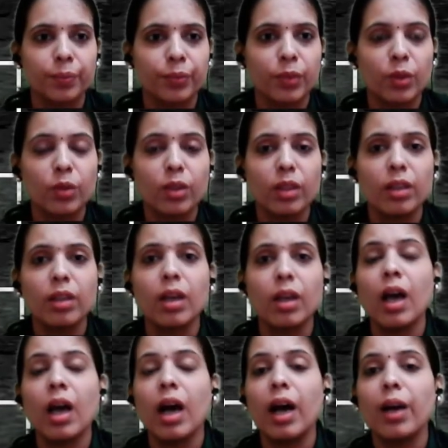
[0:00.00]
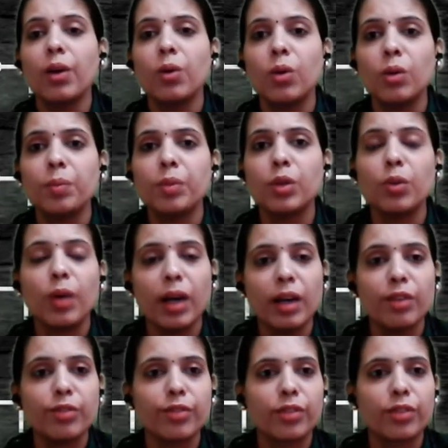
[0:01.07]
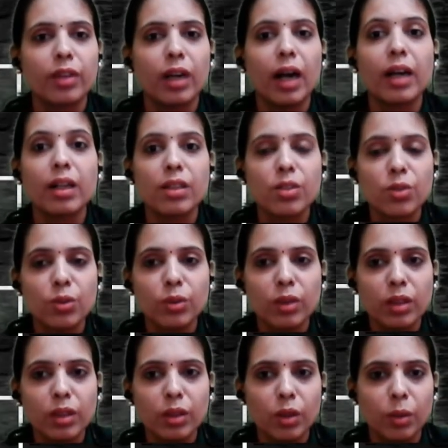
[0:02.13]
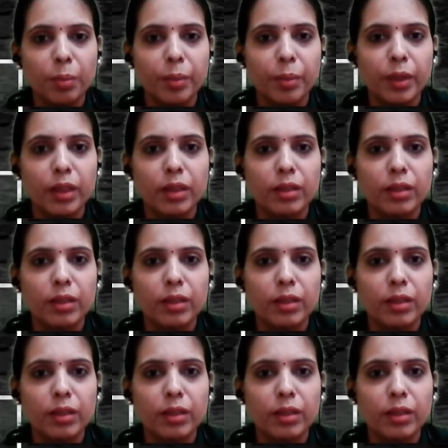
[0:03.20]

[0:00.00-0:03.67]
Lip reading: Okay, I hope you have understood the topic.